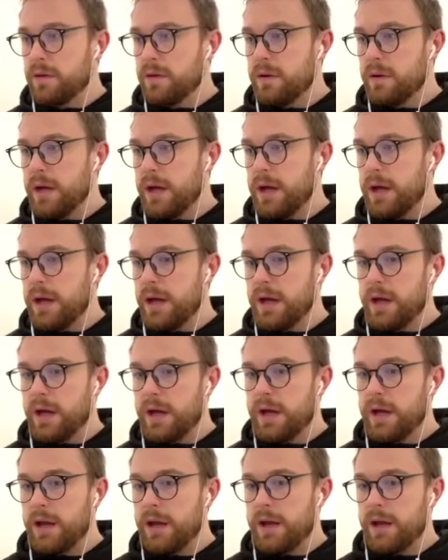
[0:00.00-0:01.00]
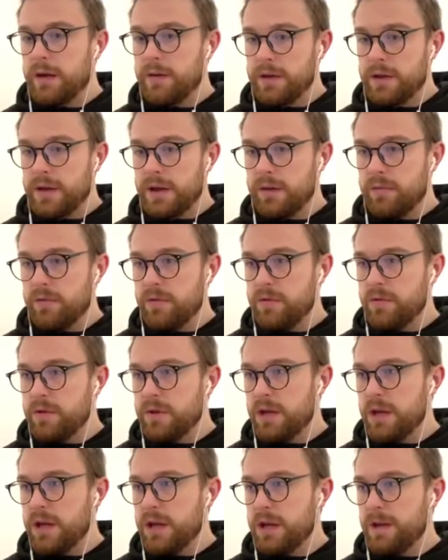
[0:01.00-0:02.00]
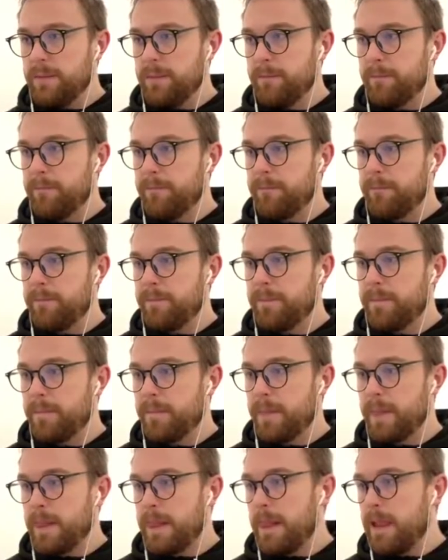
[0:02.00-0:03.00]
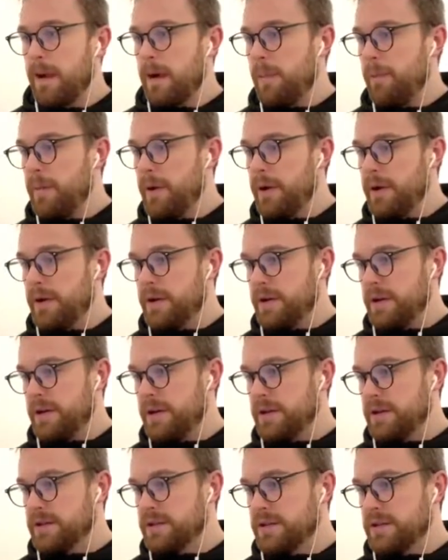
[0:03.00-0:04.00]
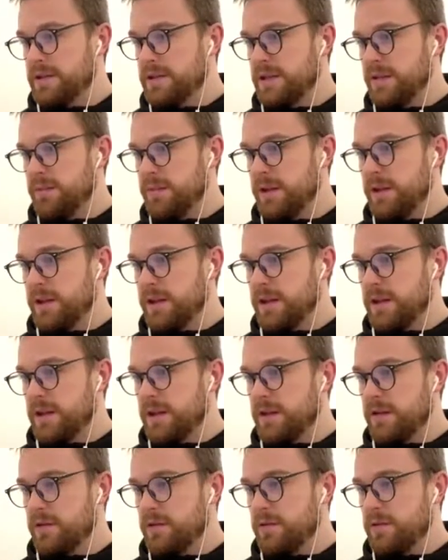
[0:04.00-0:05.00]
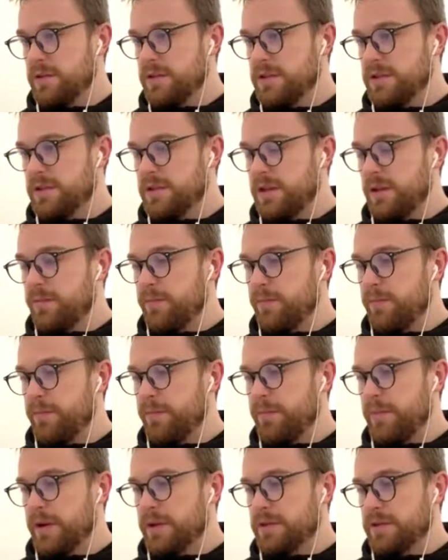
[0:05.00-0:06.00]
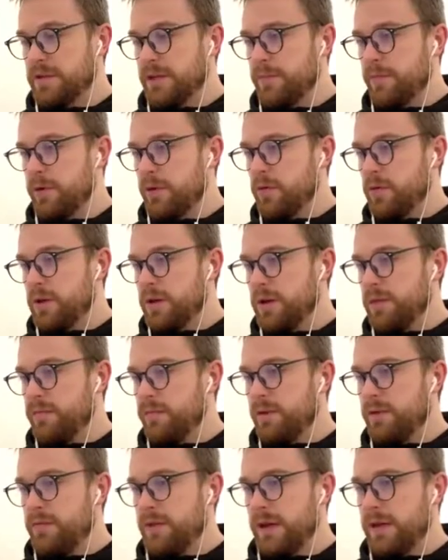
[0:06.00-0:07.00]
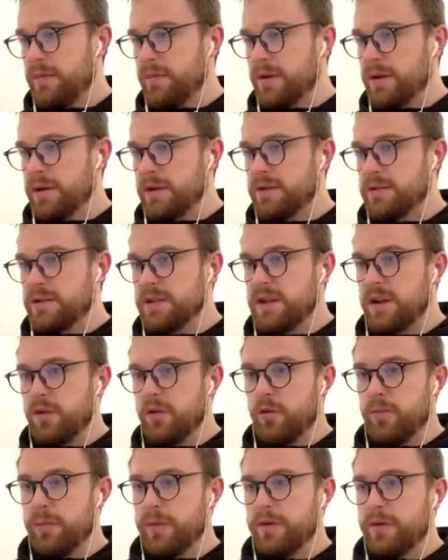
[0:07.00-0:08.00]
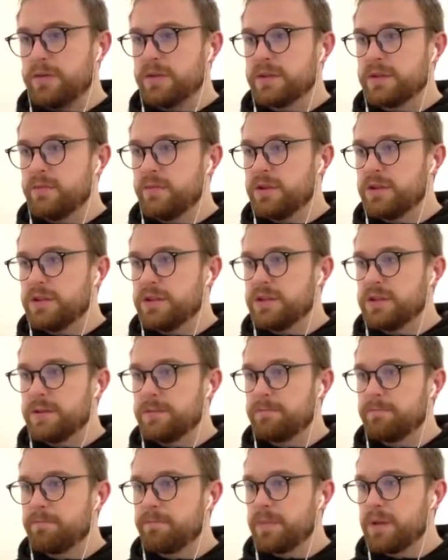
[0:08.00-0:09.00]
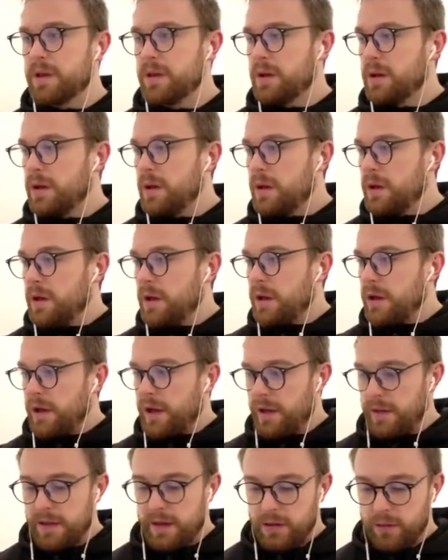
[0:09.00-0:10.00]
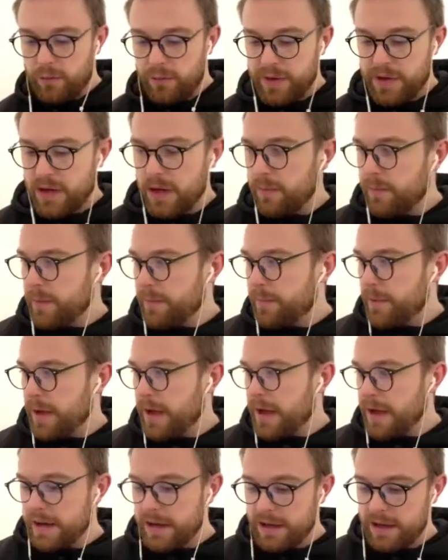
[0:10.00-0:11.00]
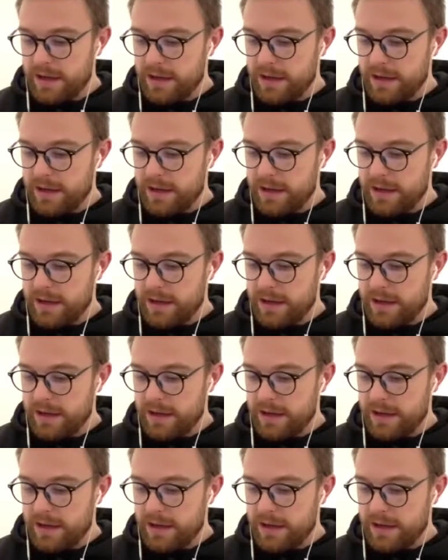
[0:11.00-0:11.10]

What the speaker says: And now they came through the gate. But it doesn't seem like they got through it because they broke it, but rather because it opened for some reason. And they will be coming back.